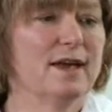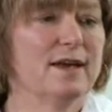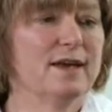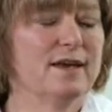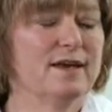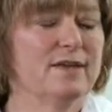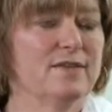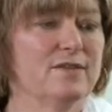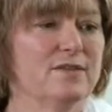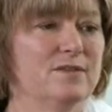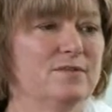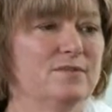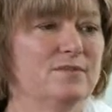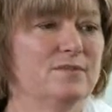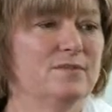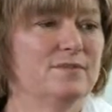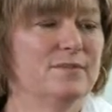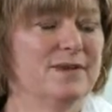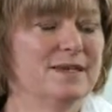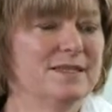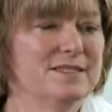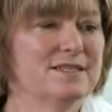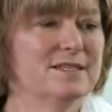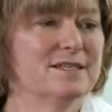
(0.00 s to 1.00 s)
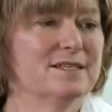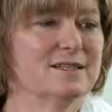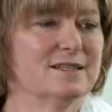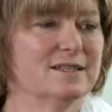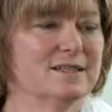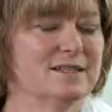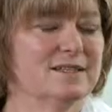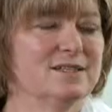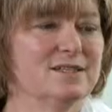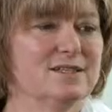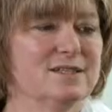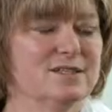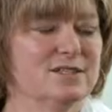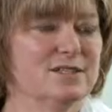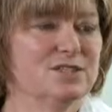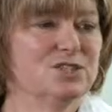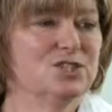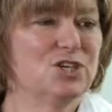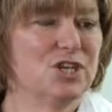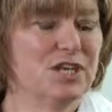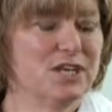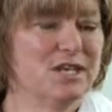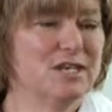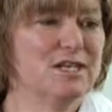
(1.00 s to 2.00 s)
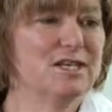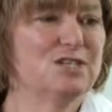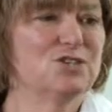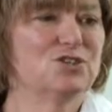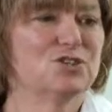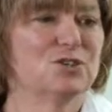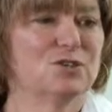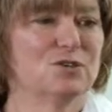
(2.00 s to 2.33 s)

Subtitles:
And basically, the change